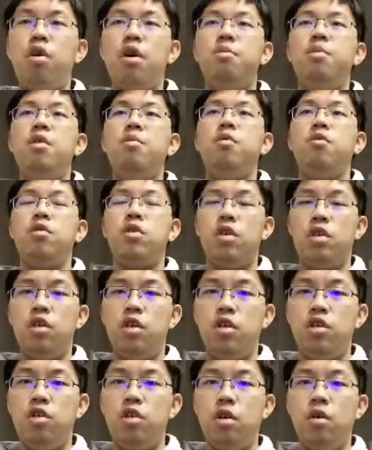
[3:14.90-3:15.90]
people's
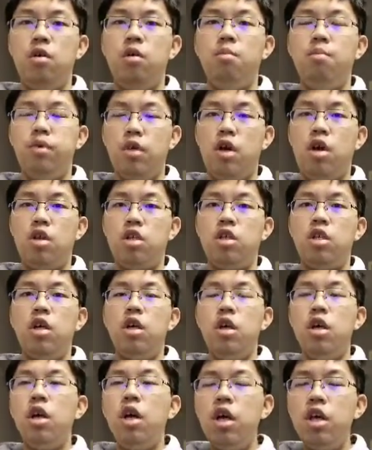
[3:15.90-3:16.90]
attention, because
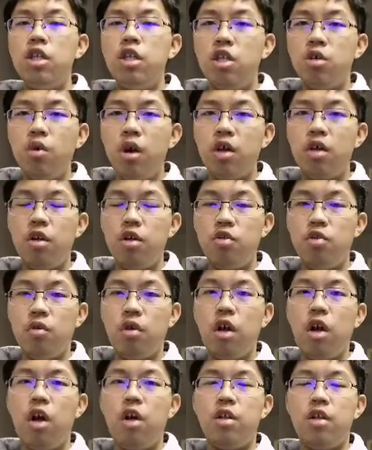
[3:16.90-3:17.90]
it directly to
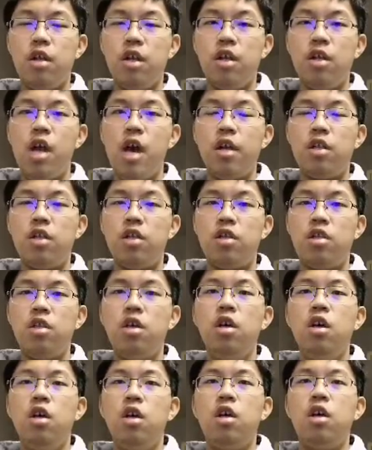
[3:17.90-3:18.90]
connect
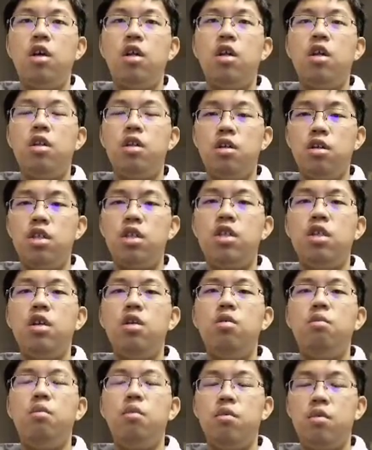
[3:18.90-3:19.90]
the
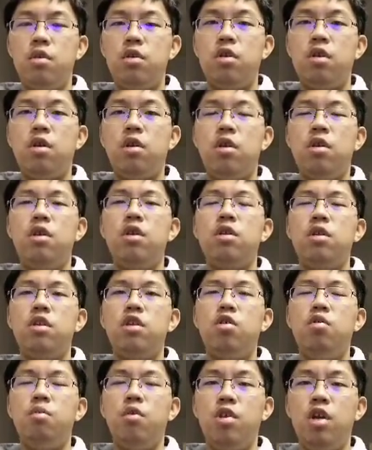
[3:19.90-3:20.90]

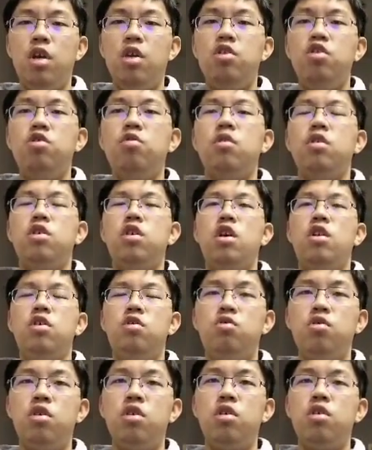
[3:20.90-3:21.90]
ceremony to the Chinese
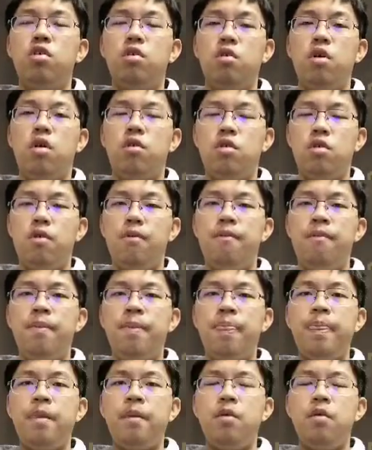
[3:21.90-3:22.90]
traditional culture.
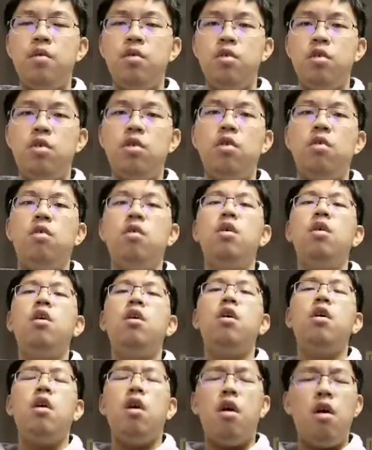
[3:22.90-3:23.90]
So,
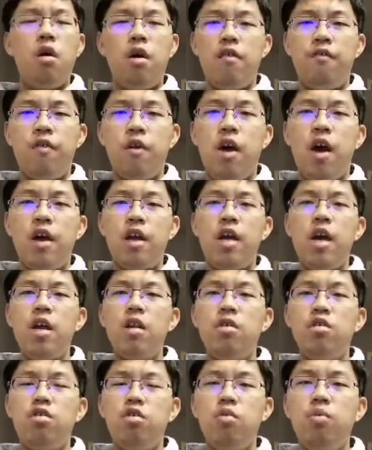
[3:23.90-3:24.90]
however, I
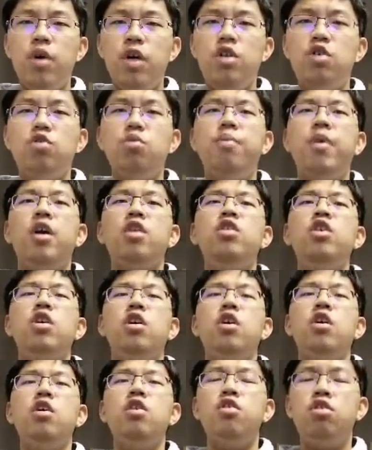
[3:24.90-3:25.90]
cannot went to
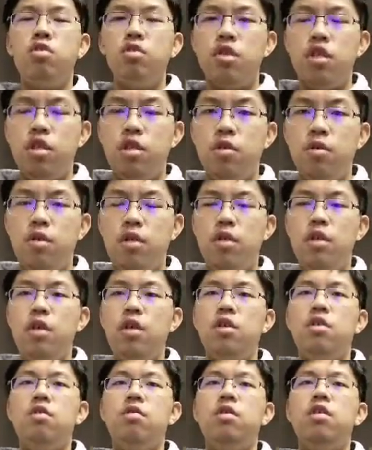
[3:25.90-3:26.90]
Beijing to
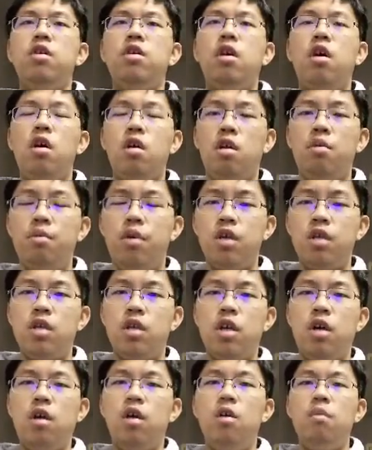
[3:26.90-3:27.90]
see the Olympics
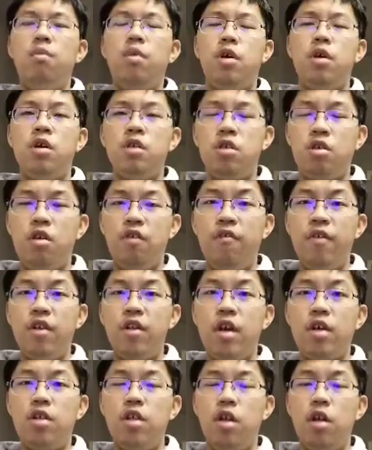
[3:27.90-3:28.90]
game because of
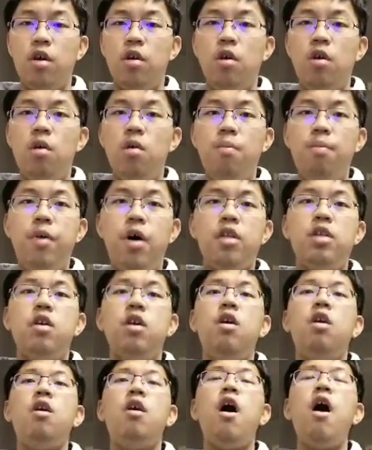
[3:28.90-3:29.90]
COVID-19. But
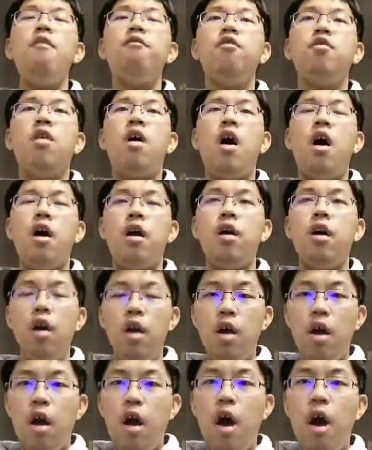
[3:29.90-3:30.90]
after I
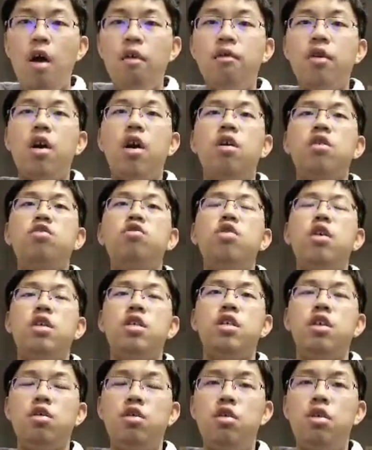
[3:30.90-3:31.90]

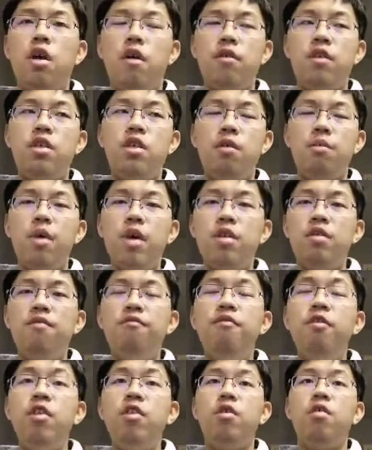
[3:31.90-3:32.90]
contrasted, I see my
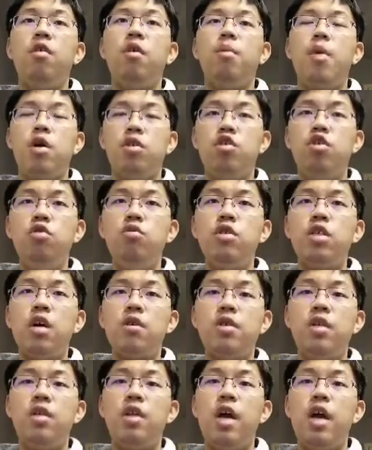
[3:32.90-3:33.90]
video about
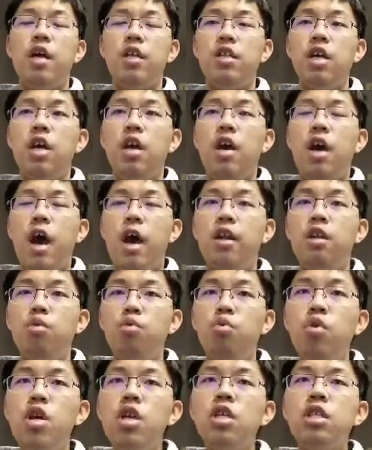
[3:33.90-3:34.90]
2008 and the
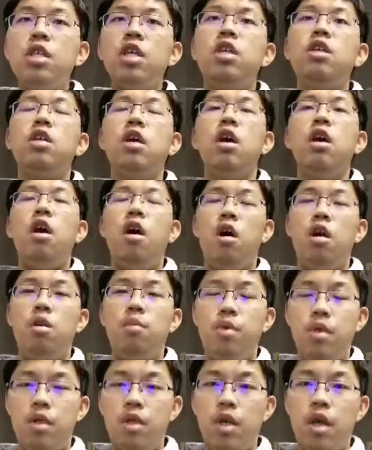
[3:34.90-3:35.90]
recent
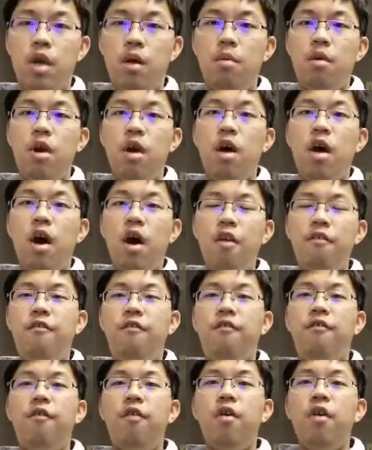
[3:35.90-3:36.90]
Olympics game, I
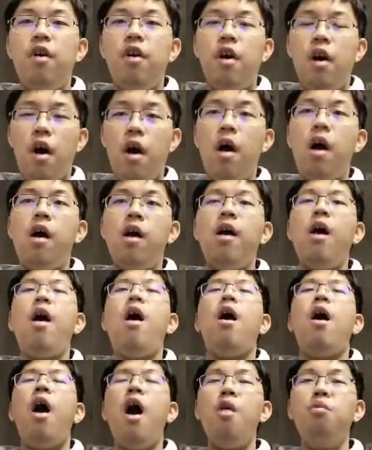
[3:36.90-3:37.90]

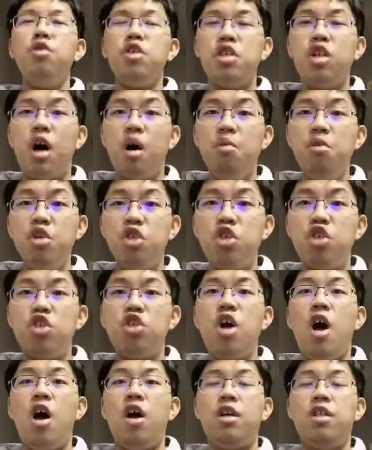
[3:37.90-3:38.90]
was completely
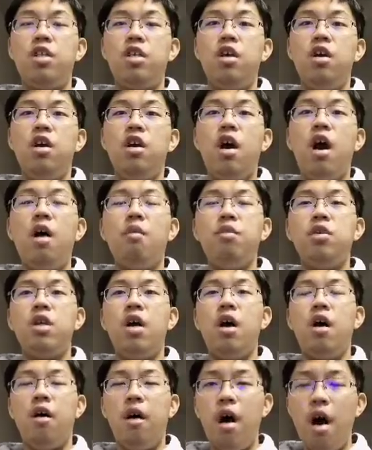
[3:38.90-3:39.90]
shocked. I was
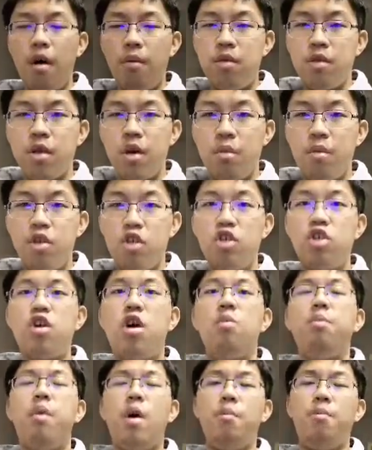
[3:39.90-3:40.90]
completely
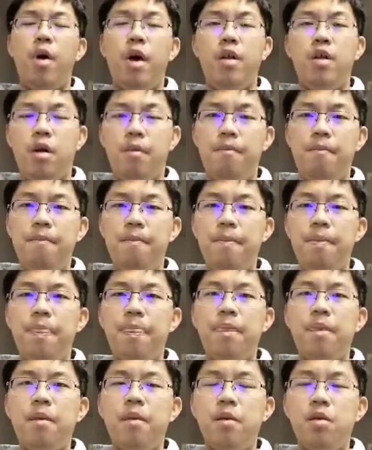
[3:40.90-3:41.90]
shocked by that.
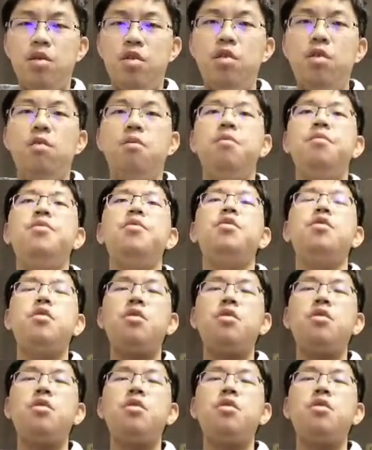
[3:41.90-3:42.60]
So